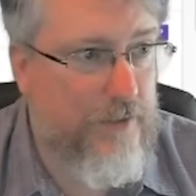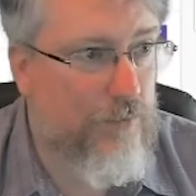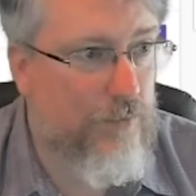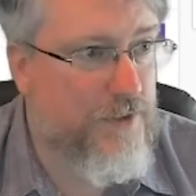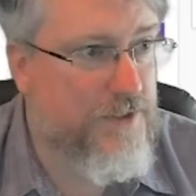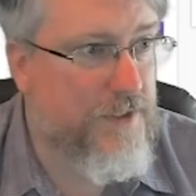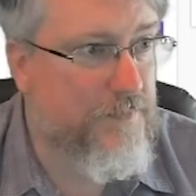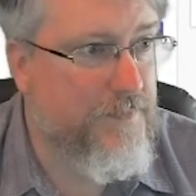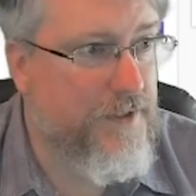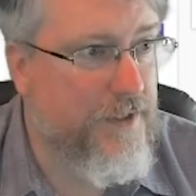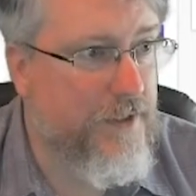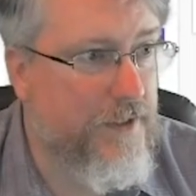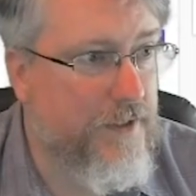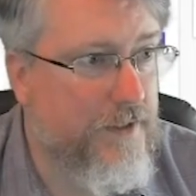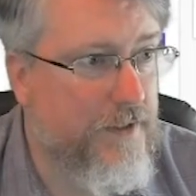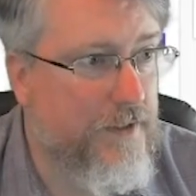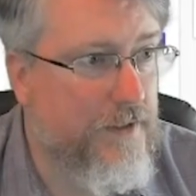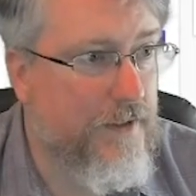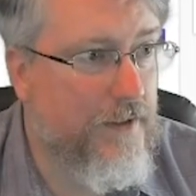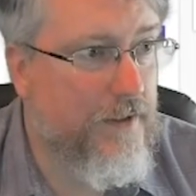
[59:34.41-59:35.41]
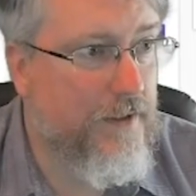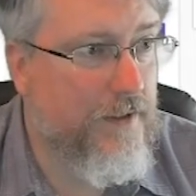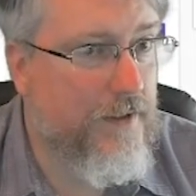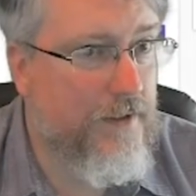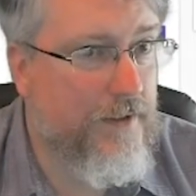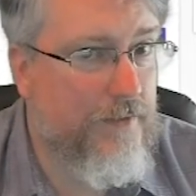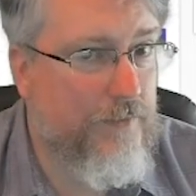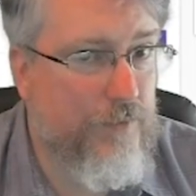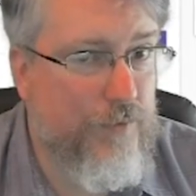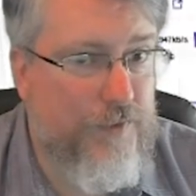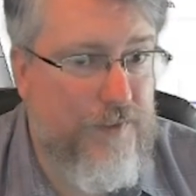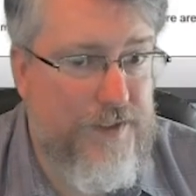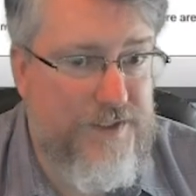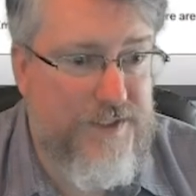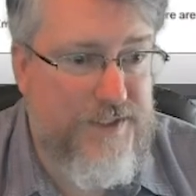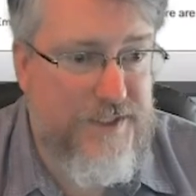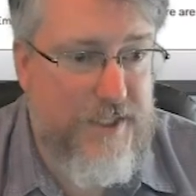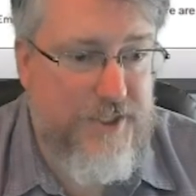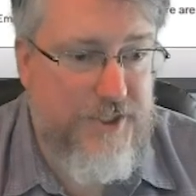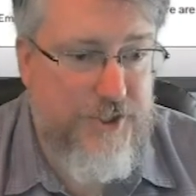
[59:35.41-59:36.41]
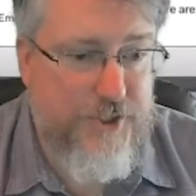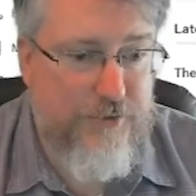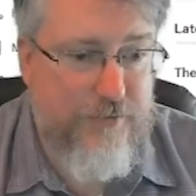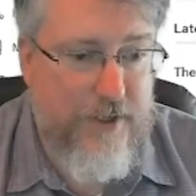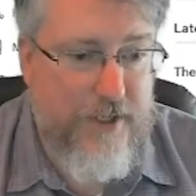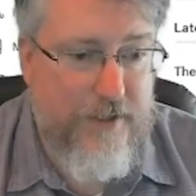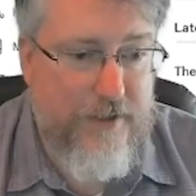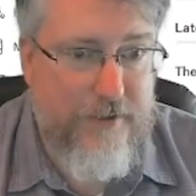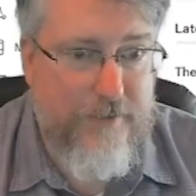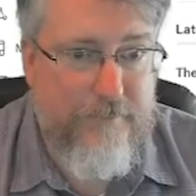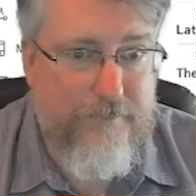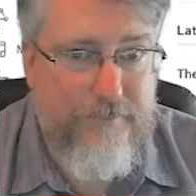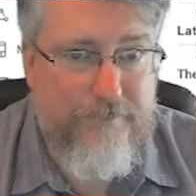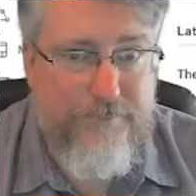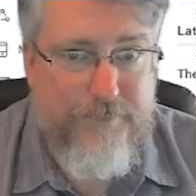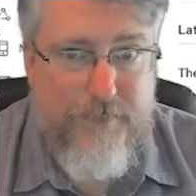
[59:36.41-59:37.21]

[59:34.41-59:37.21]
once I'm done with this section right here.